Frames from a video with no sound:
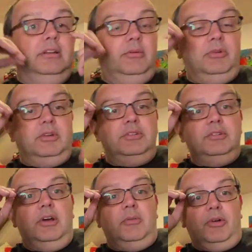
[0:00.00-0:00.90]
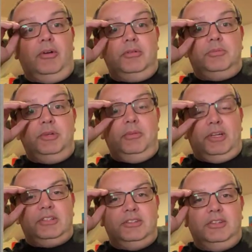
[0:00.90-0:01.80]
not what I should do. I was pretty
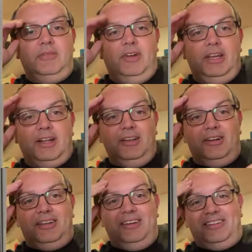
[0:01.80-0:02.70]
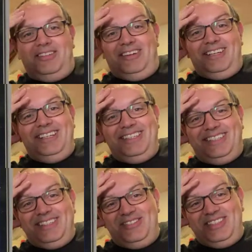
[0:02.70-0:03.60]
much on time. I had a clock going right here to
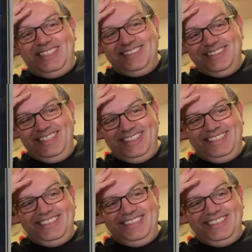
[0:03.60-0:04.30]
tell me, so I had to